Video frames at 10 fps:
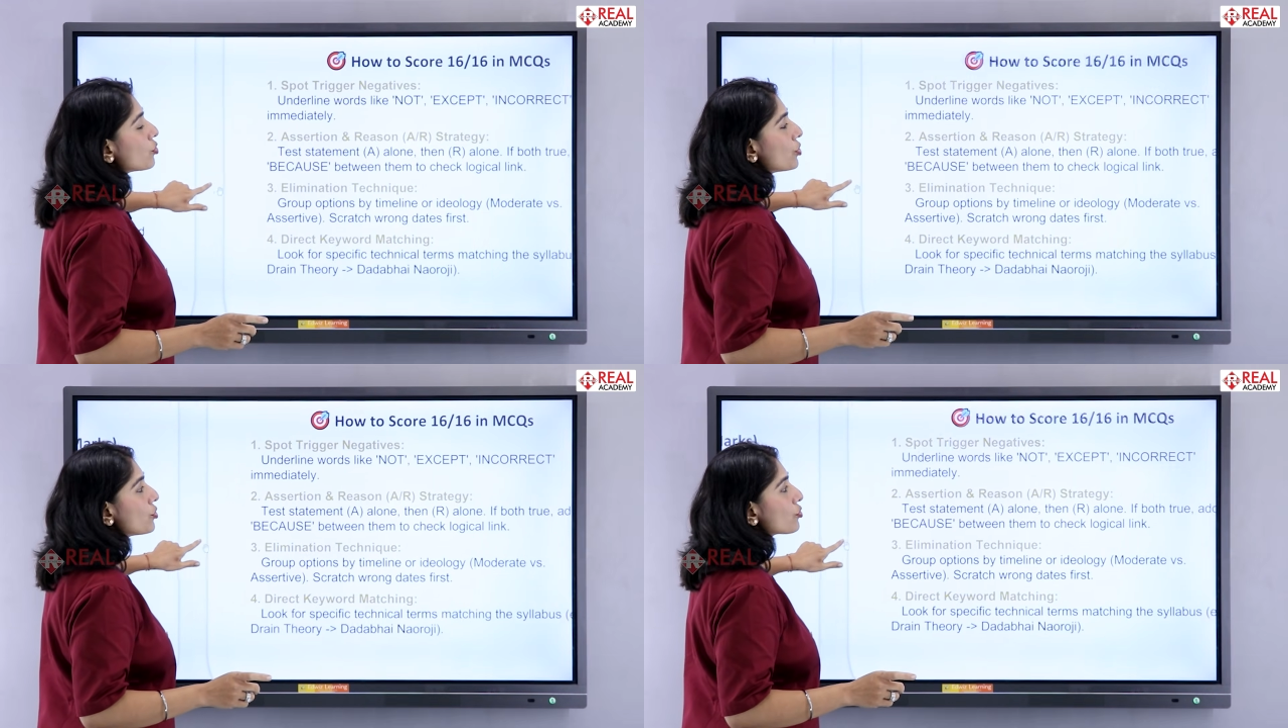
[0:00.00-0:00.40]

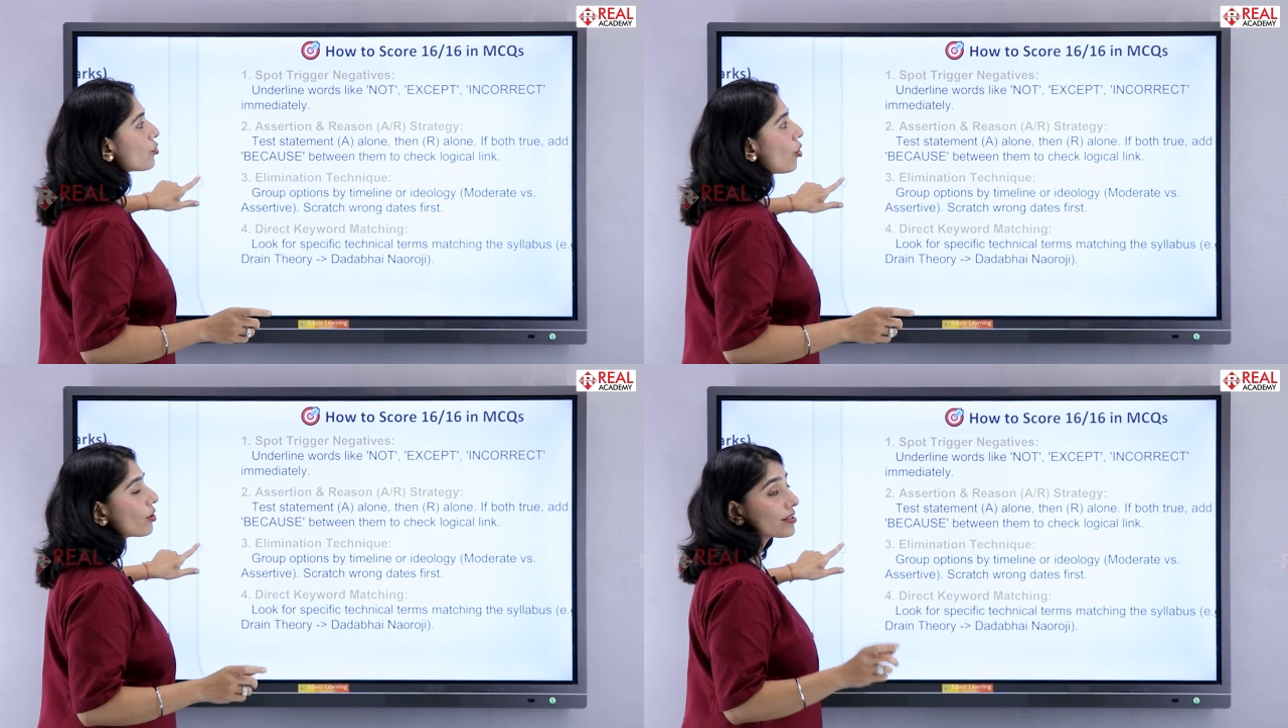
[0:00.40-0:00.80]
do you
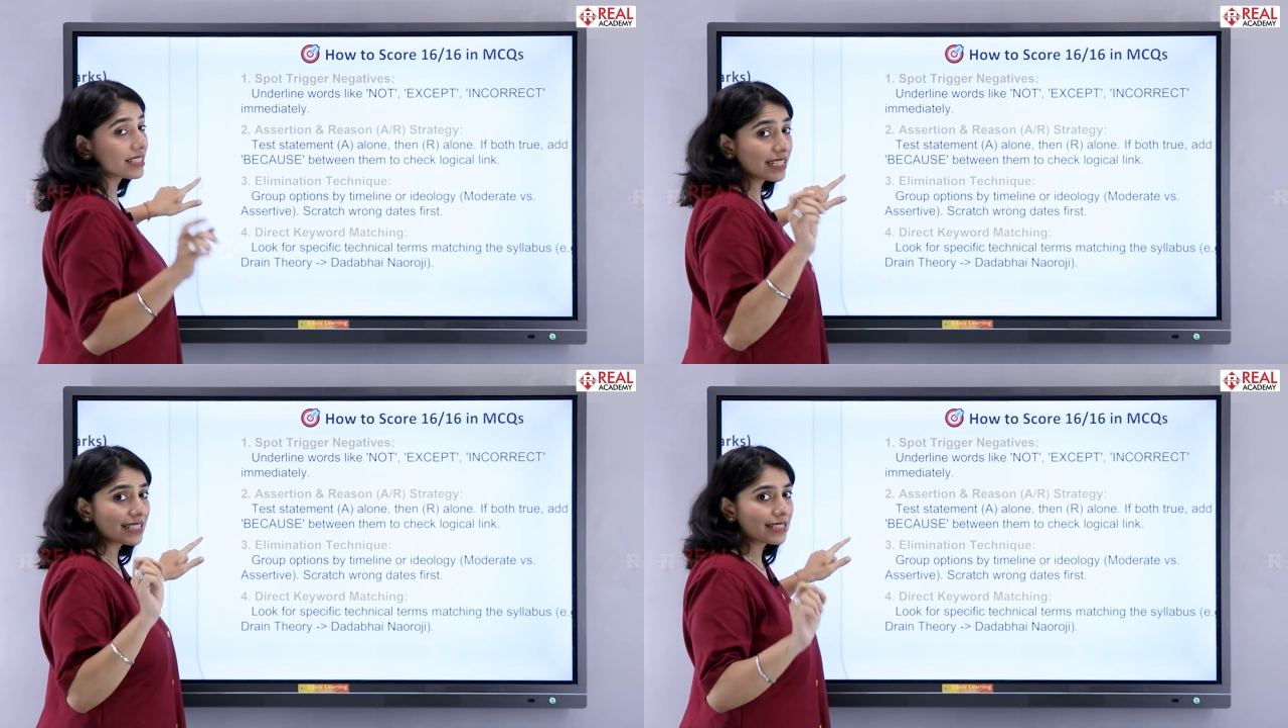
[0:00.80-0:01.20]
score
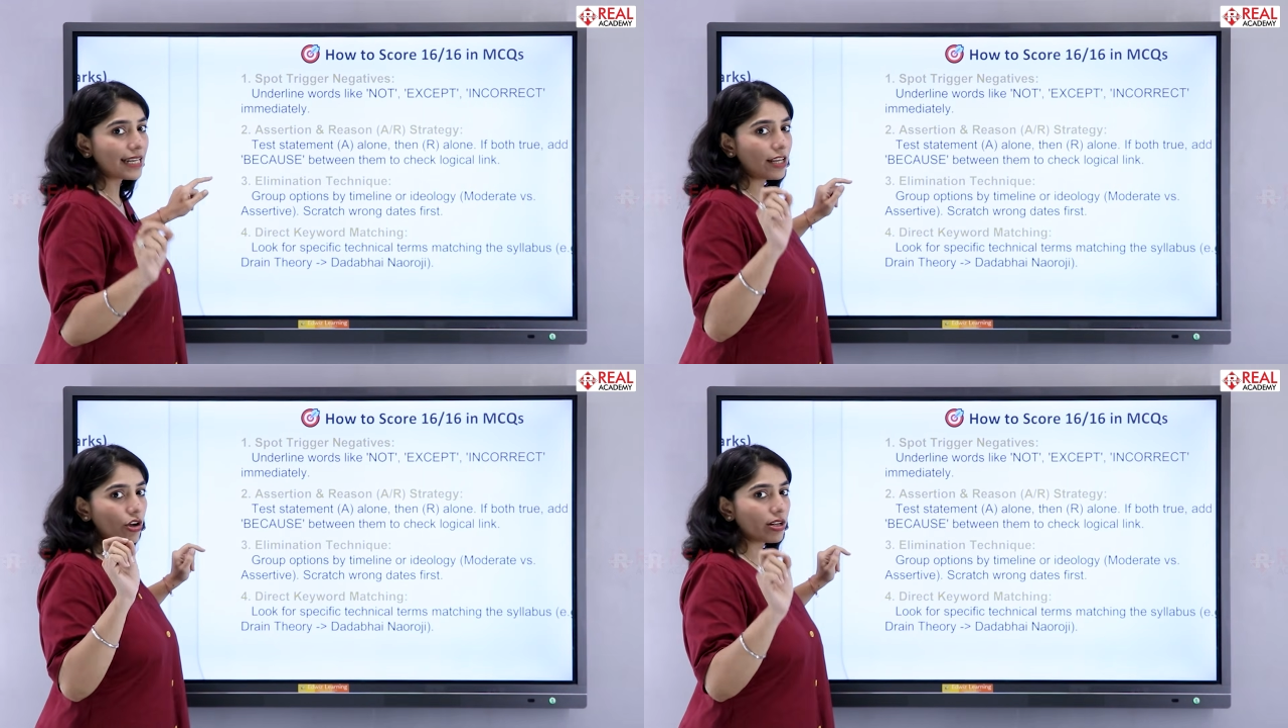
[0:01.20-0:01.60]

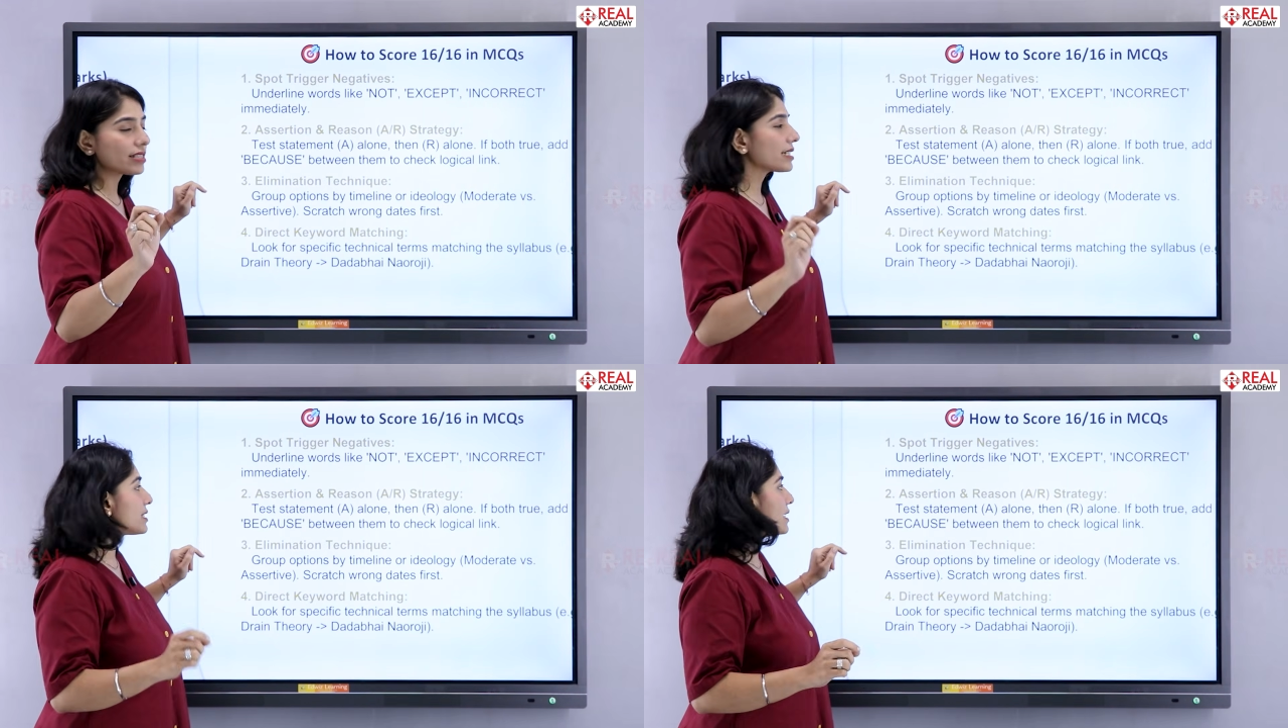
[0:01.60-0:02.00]
16
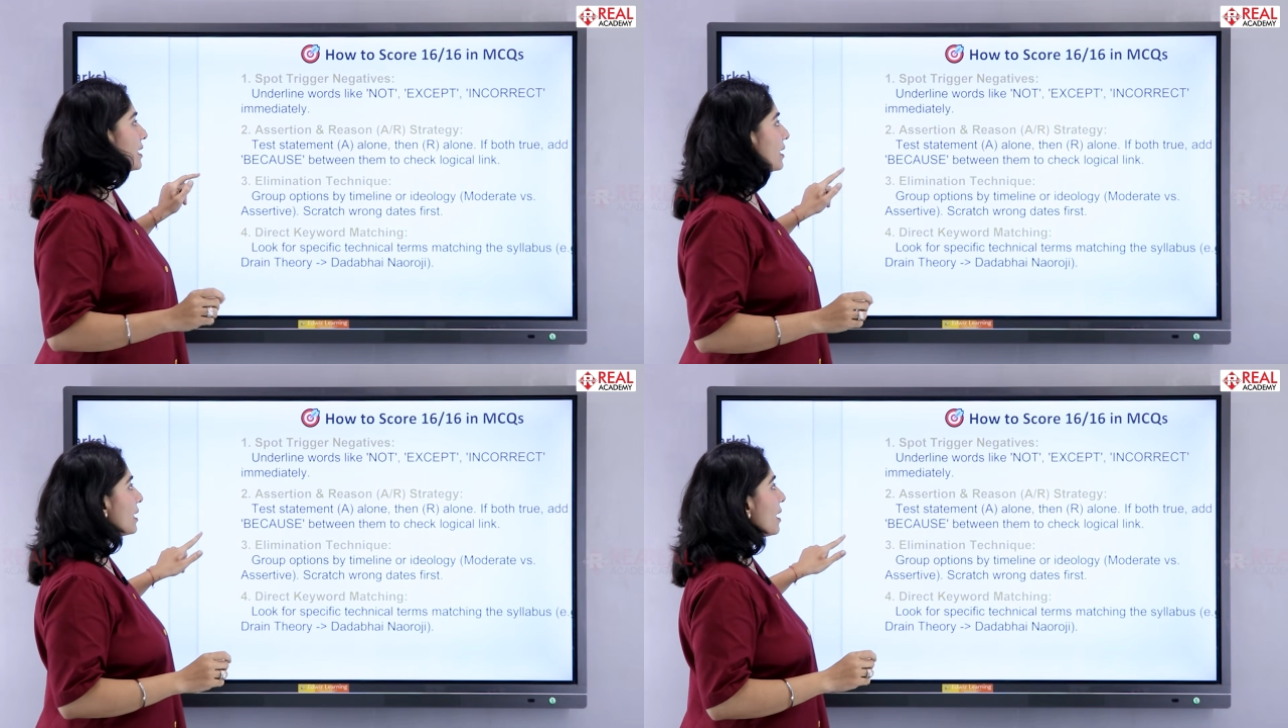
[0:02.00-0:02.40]
on
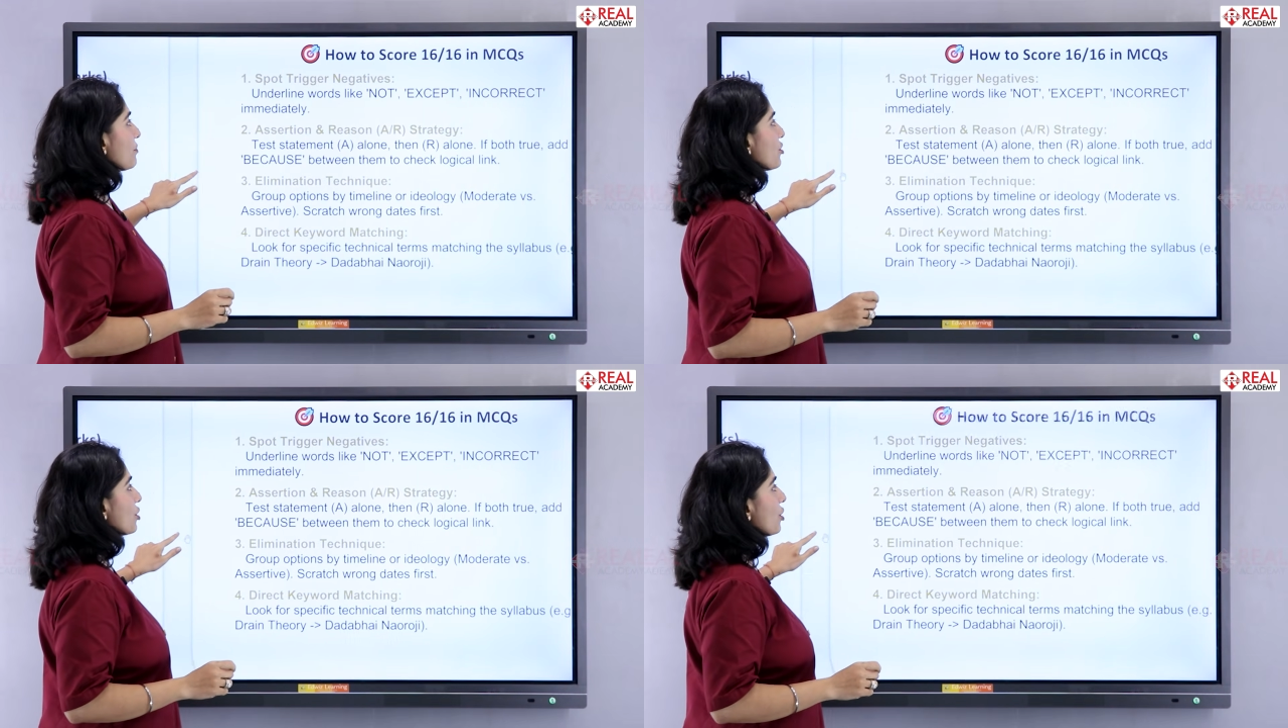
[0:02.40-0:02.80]
16 in
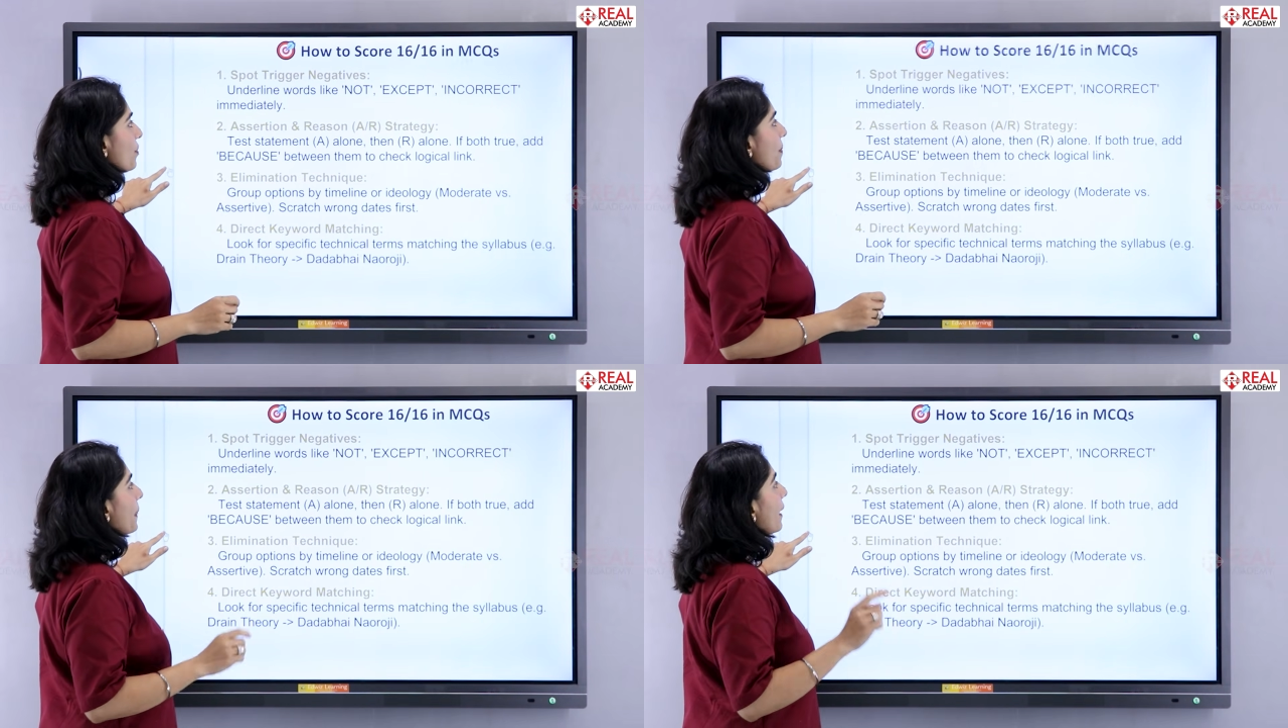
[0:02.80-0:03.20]
an MCQ.